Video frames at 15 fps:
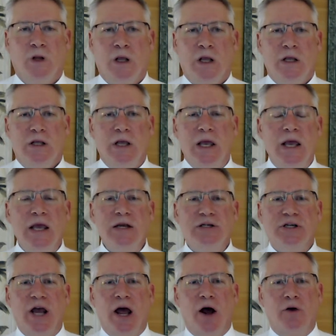ye
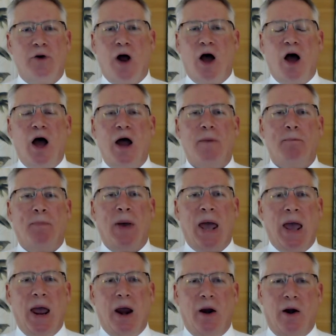shall not
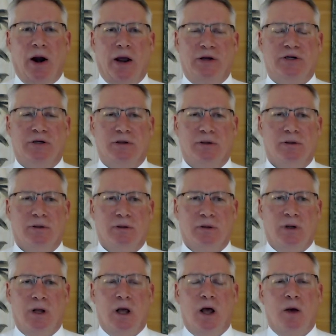perish,
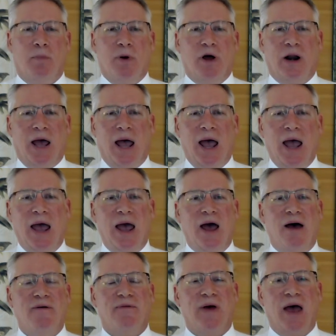but
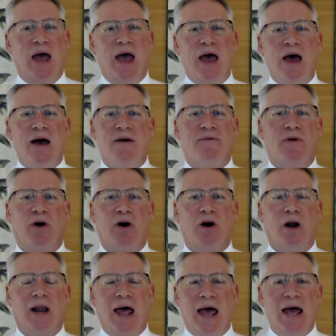have
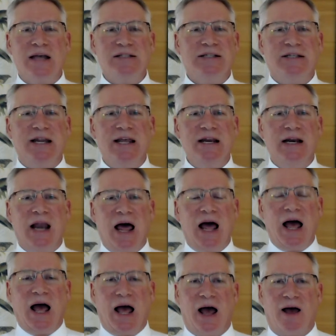everlasting
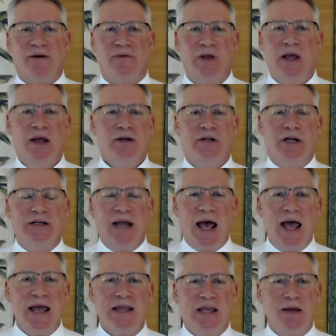life.
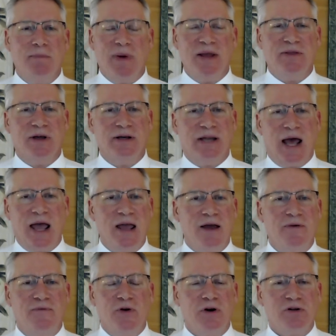Today can be the day
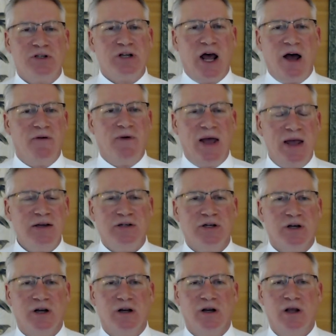of your
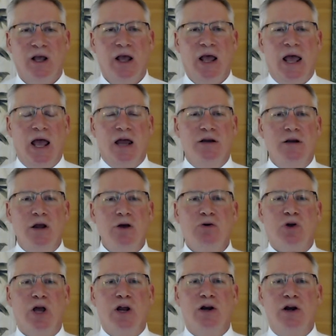salvation, and you
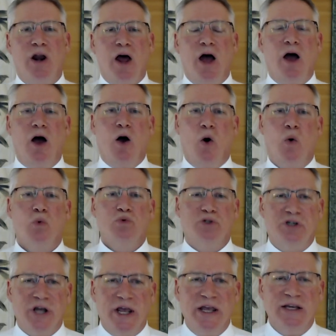can know
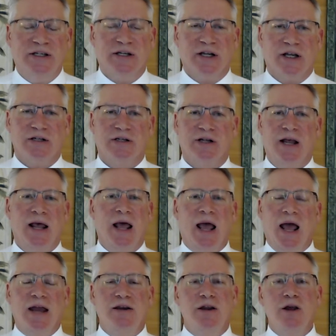Jesus,
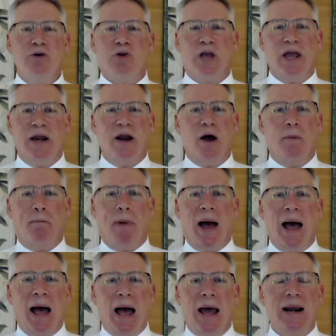and you can
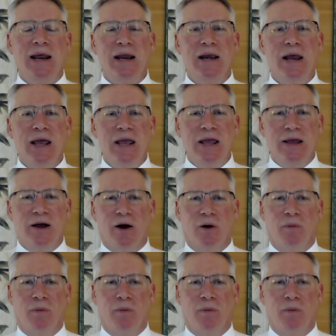abide in Him,